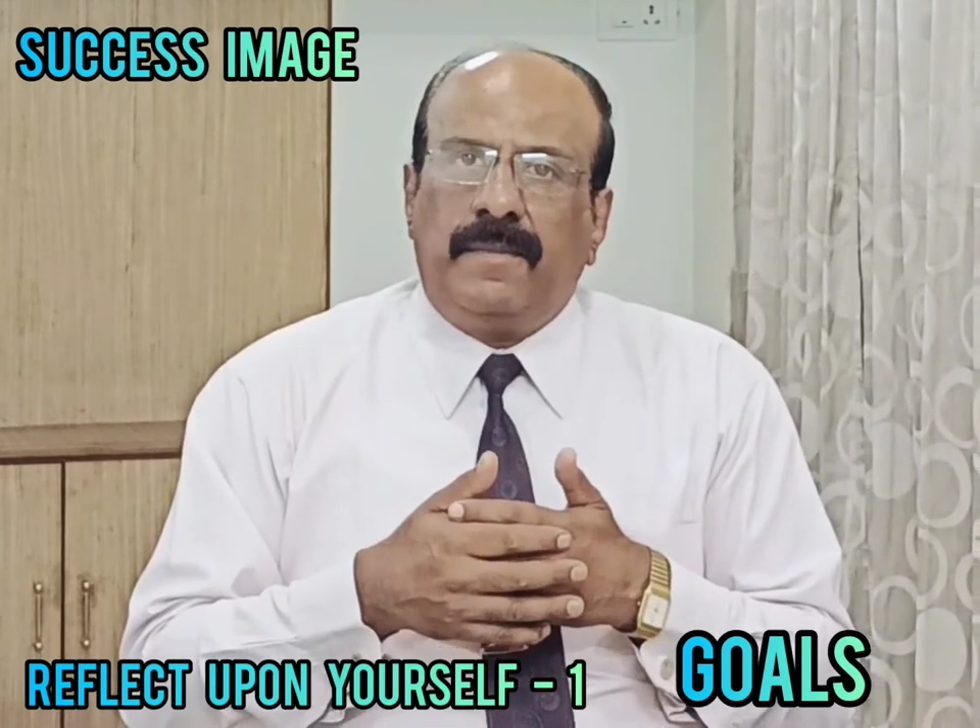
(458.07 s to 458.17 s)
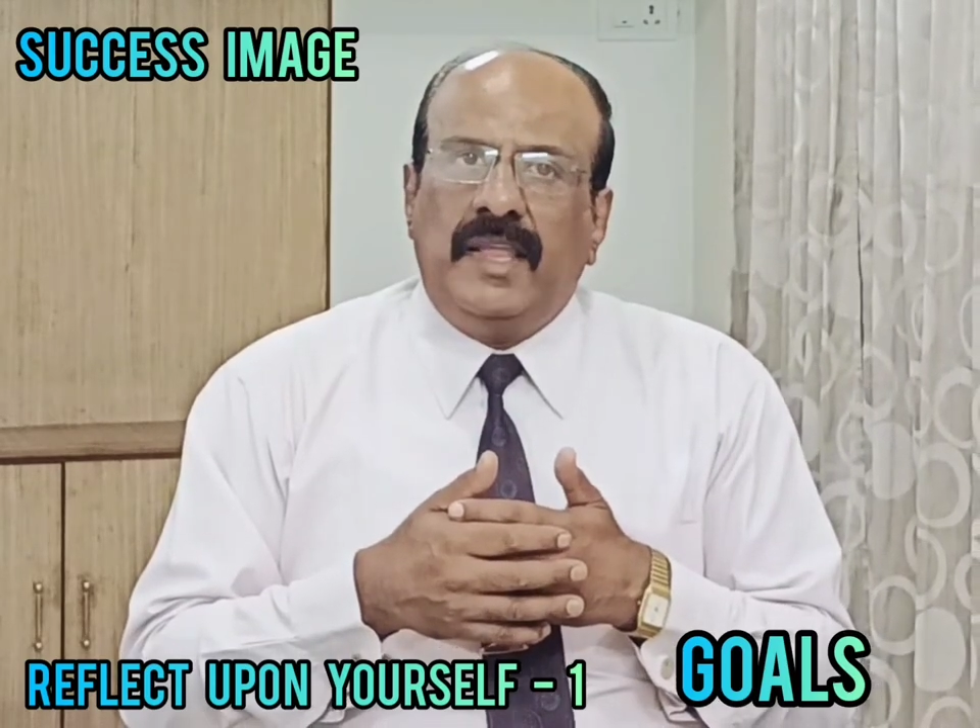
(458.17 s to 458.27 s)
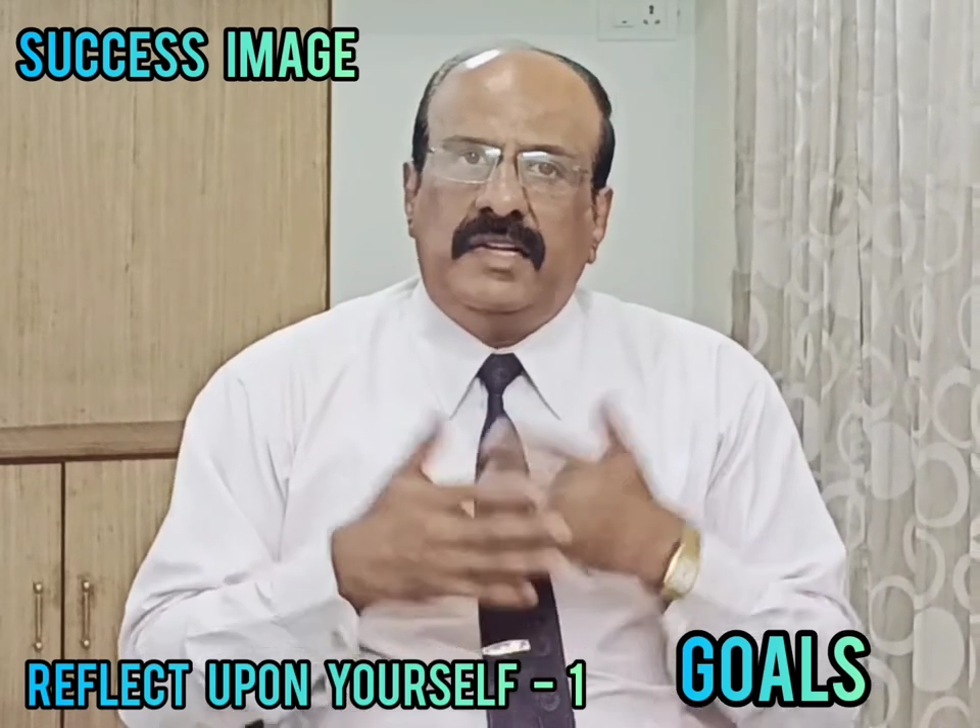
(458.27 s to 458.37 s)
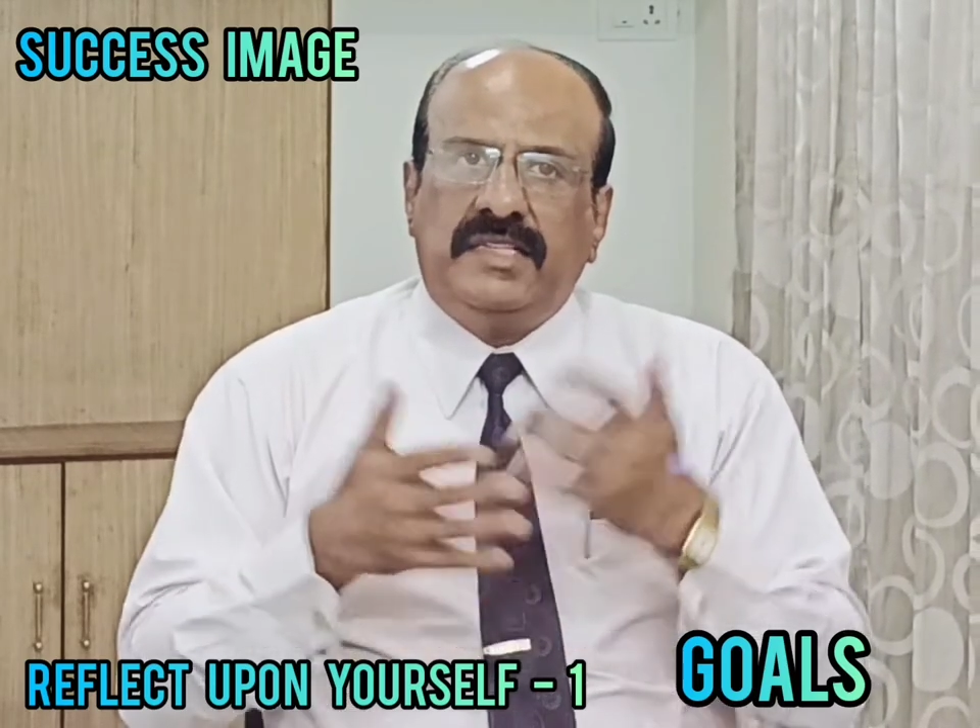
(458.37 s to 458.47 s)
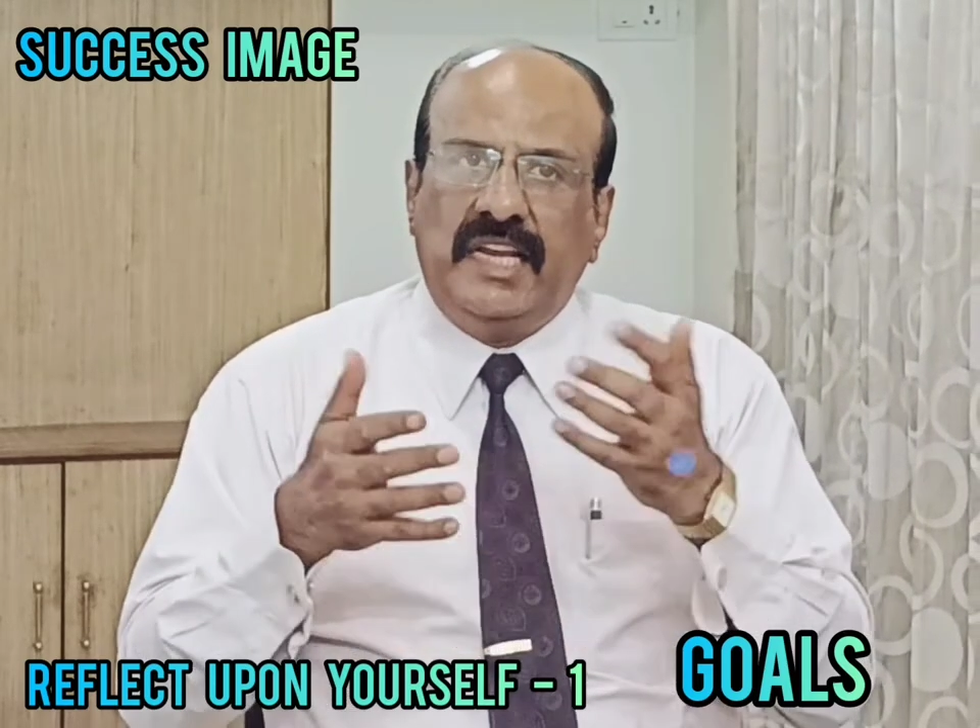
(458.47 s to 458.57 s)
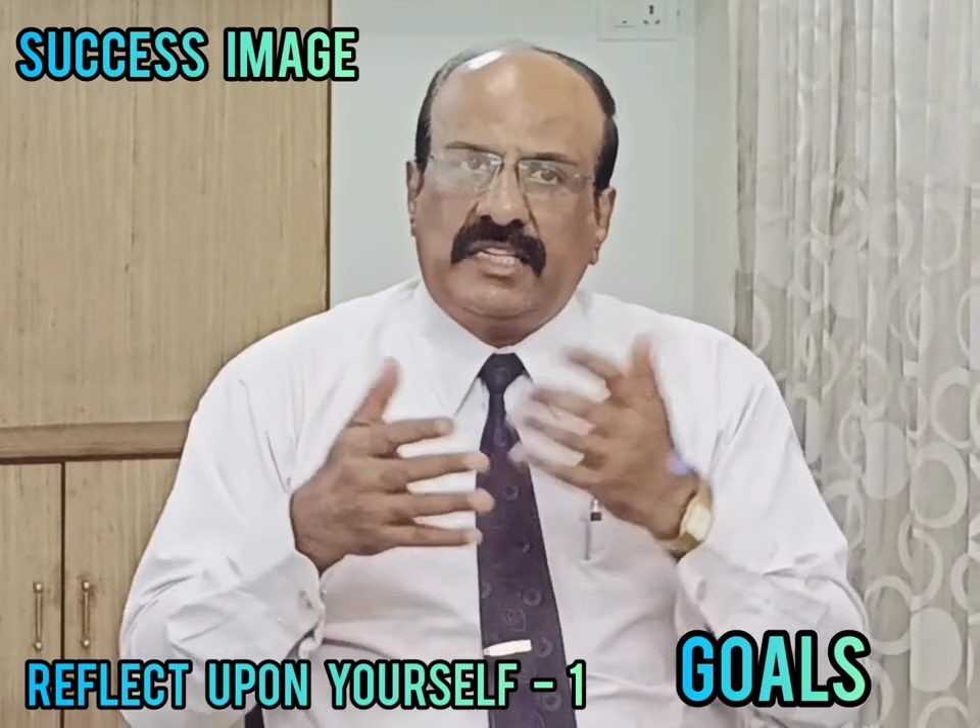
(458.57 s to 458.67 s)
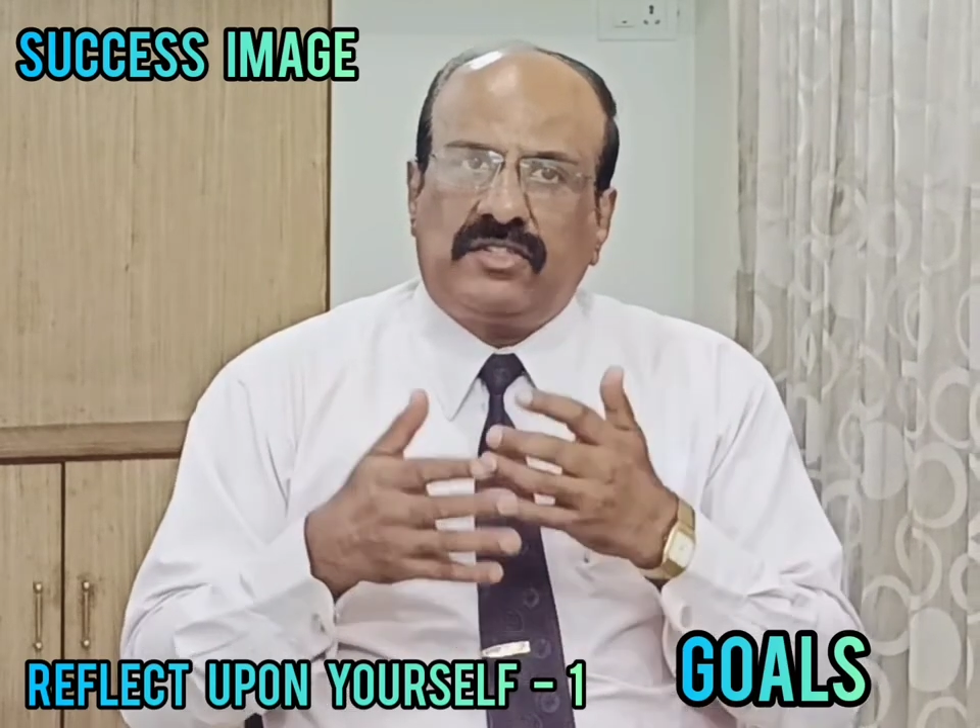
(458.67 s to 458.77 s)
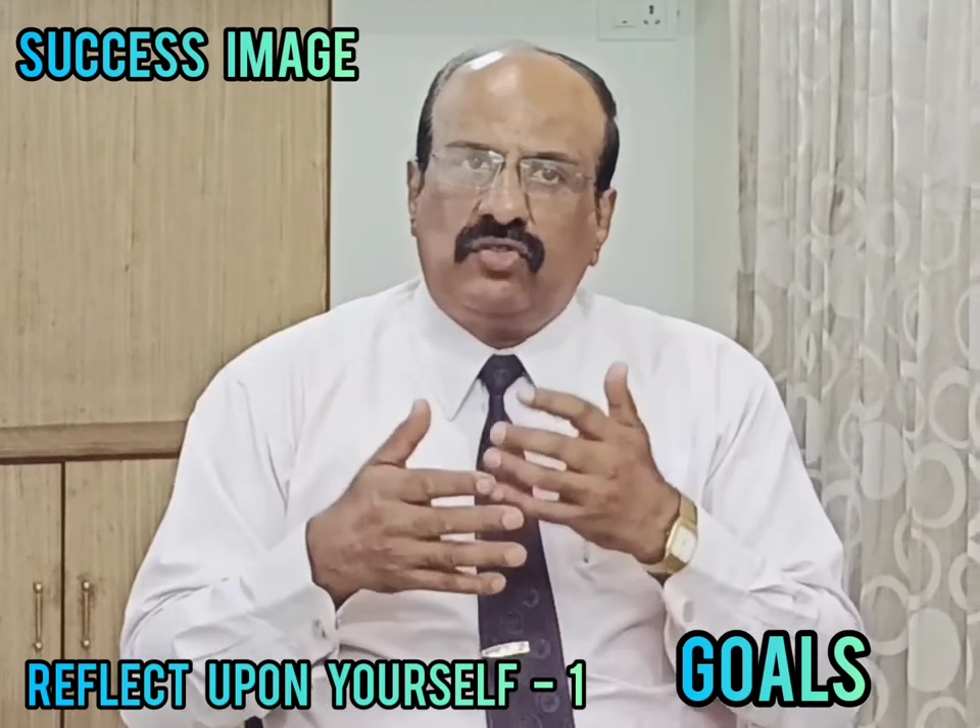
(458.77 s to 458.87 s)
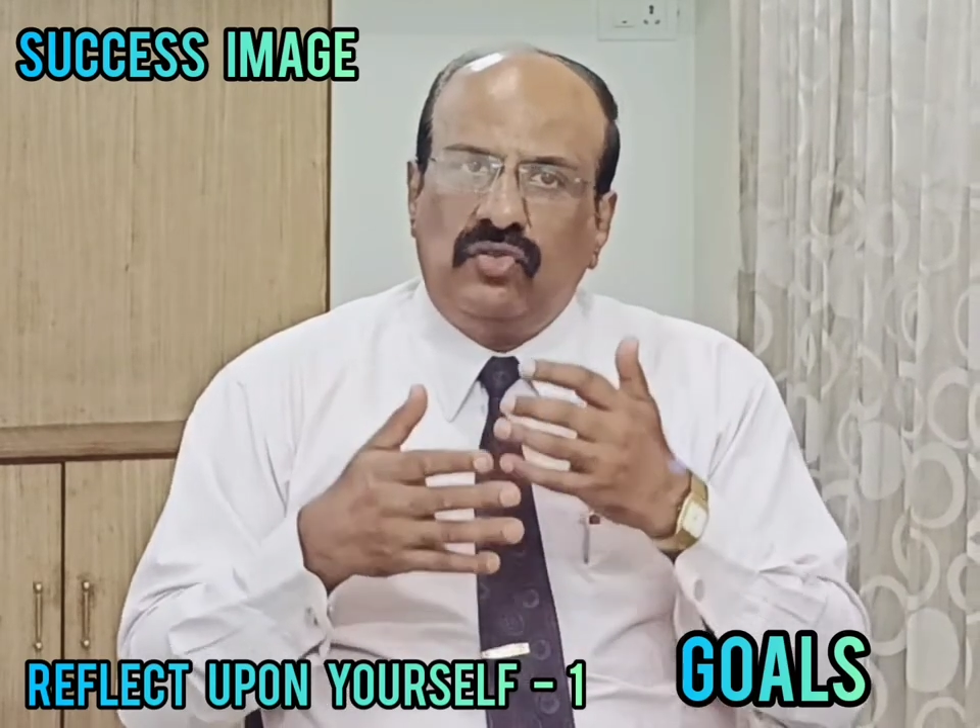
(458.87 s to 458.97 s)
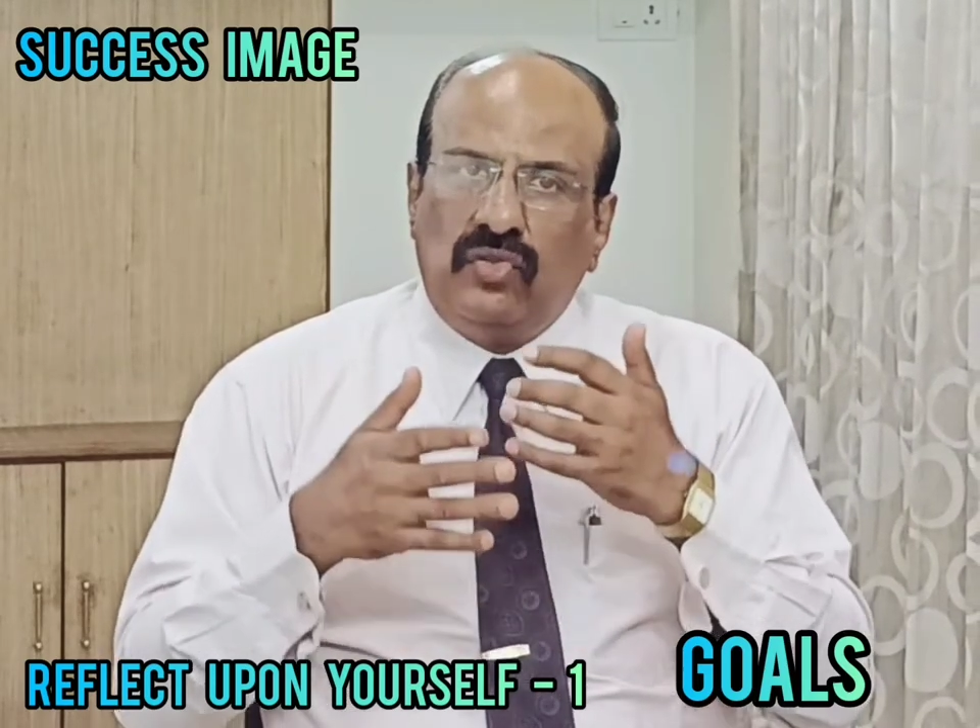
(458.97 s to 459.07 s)
It
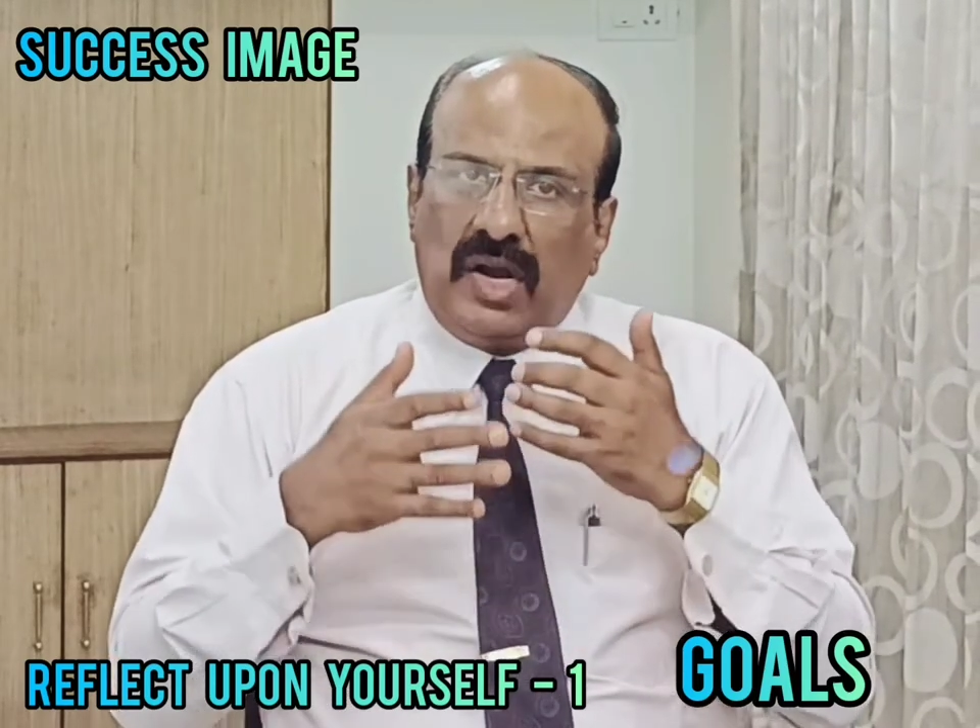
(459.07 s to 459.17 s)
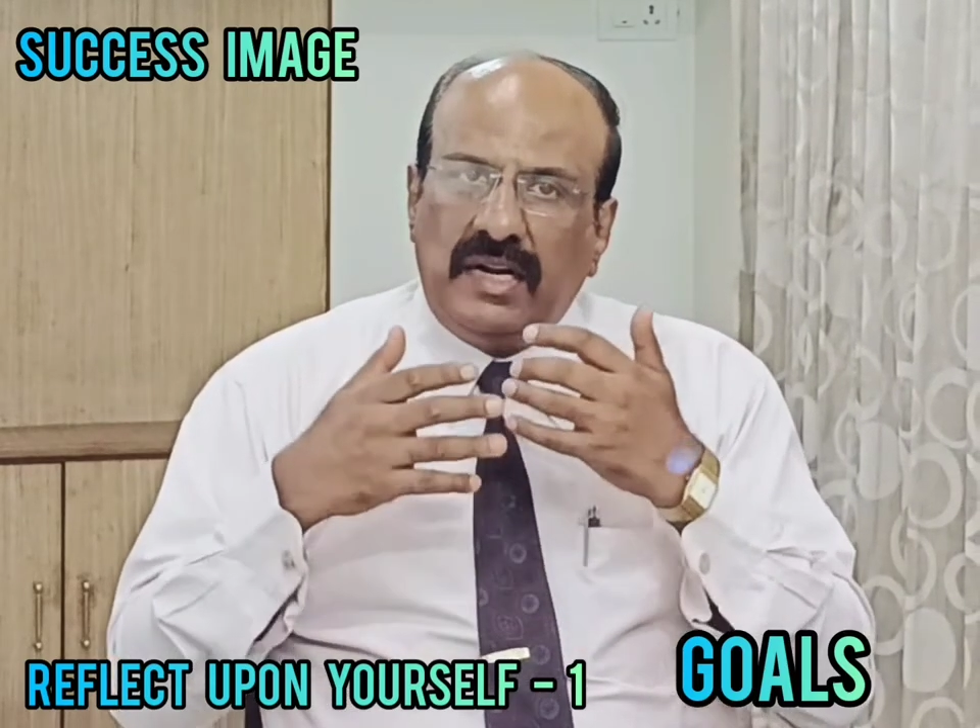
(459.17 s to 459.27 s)
seeks to